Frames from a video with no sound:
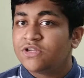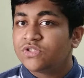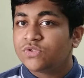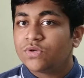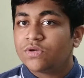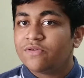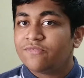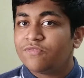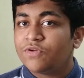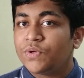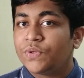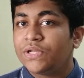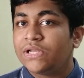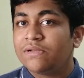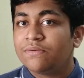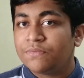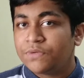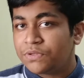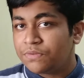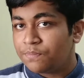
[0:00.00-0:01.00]
So if you
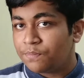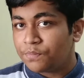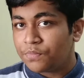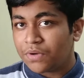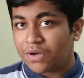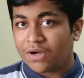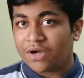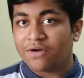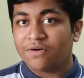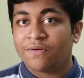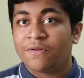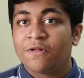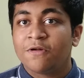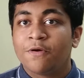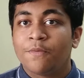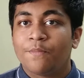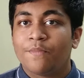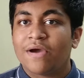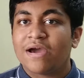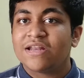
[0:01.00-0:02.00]
will
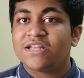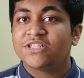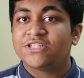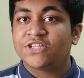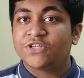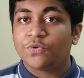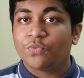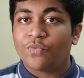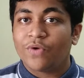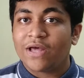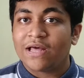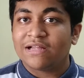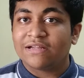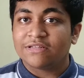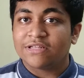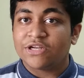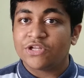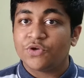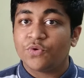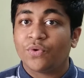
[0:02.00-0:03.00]
manage it well,
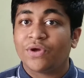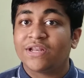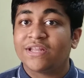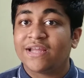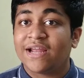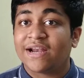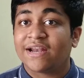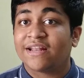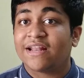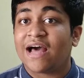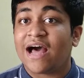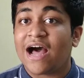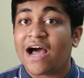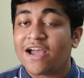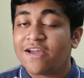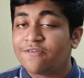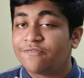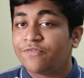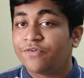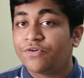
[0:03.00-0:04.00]
that you can get an
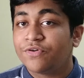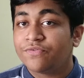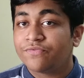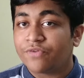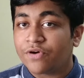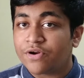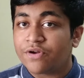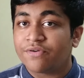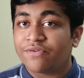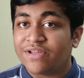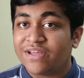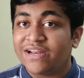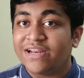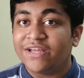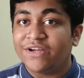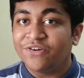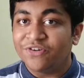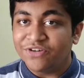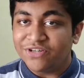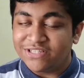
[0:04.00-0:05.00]
iPhone for a
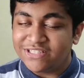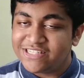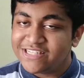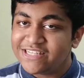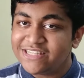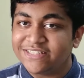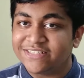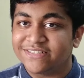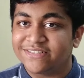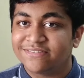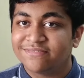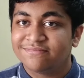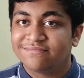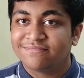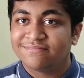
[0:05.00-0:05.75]
really good deal.